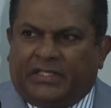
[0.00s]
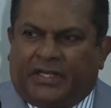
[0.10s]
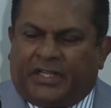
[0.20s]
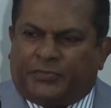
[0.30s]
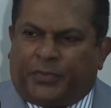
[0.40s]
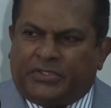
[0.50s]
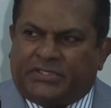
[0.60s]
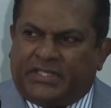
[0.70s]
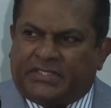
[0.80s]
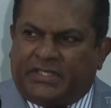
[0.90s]
The
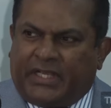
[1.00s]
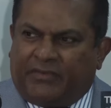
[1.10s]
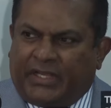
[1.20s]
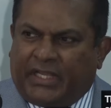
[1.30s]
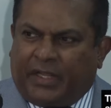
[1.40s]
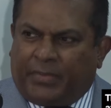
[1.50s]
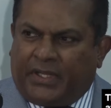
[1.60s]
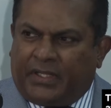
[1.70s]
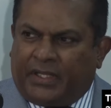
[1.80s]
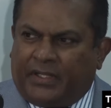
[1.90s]
response is they are very
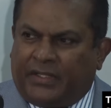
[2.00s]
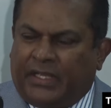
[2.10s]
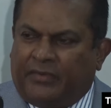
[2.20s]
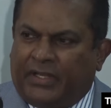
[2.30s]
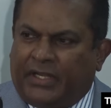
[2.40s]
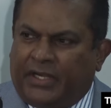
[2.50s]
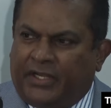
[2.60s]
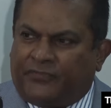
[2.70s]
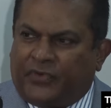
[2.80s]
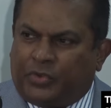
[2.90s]
happy and they are very
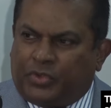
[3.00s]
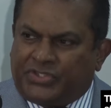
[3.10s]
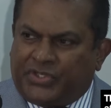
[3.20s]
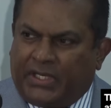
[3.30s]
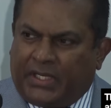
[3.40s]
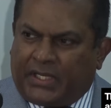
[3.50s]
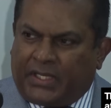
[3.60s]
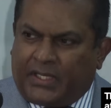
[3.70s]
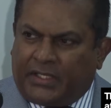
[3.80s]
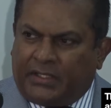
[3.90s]
grateful to the Sri
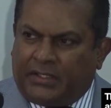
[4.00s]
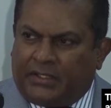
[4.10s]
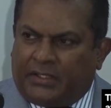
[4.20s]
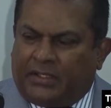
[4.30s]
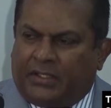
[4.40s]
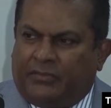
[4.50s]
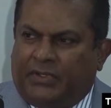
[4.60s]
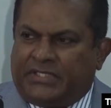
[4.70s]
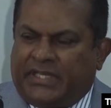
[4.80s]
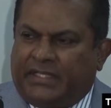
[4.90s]
Lanka.
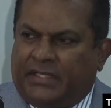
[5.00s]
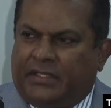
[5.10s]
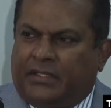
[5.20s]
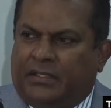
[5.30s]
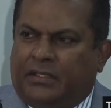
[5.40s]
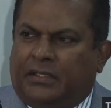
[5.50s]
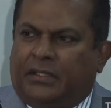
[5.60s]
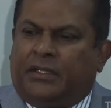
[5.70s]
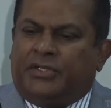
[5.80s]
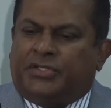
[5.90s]
We send a
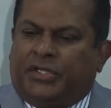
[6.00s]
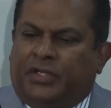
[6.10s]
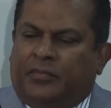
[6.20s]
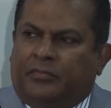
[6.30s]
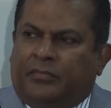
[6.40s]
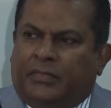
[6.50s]
uh, team